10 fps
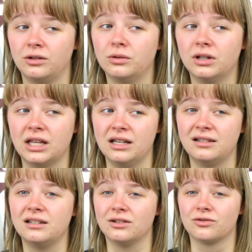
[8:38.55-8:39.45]
You look
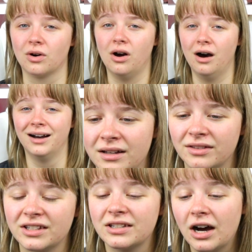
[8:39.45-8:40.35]
easy to draw.
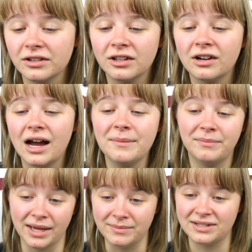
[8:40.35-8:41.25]
The toddler I'm
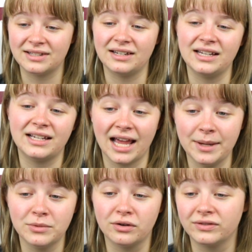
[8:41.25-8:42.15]
babysitting
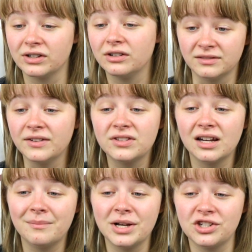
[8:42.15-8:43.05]
came over,
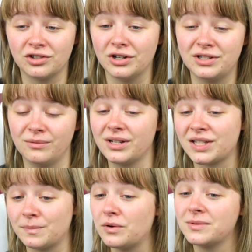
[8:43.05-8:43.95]
lifted up my shirt to
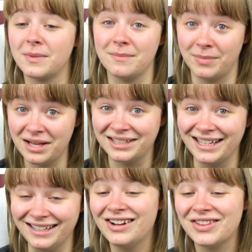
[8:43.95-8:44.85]
expose my
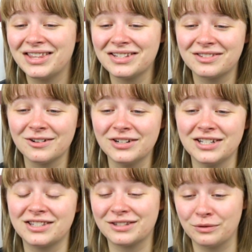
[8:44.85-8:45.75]
belly, then
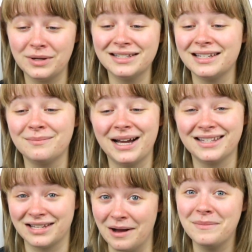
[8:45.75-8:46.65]
started squeezing my
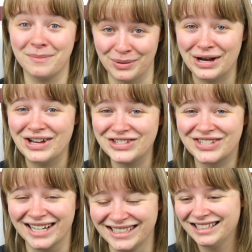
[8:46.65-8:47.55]
tummy
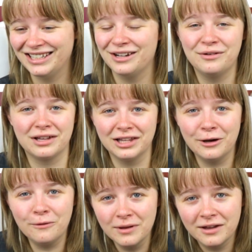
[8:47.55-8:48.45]
pudge. You know, the
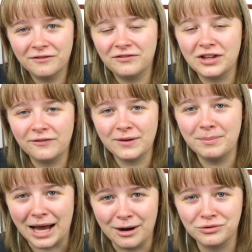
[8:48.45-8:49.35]
little fluffy
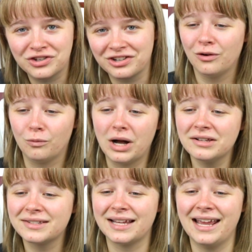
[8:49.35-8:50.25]
pouch,
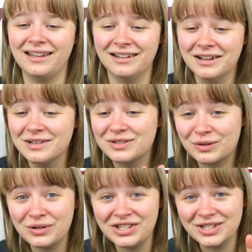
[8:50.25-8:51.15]
while saying,
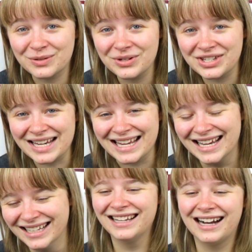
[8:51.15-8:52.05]
squishy,
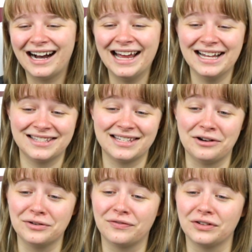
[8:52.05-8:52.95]
squishy. I had
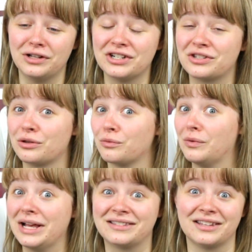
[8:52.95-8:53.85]
salad for lunch the
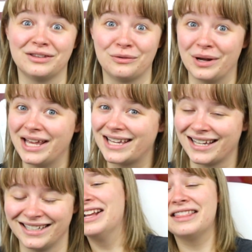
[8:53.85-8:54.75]
rest of the
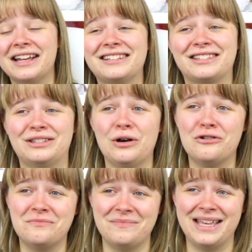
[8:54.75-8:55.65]
week. That's so
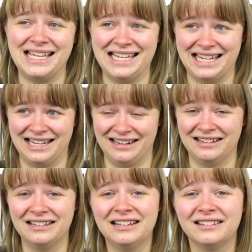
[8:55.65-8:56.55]

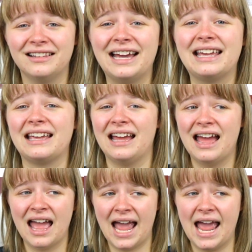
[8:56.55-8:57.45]
mean. Like,
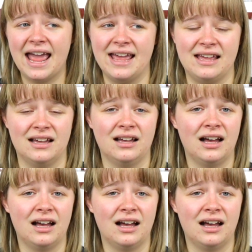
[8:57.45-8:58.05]
hey,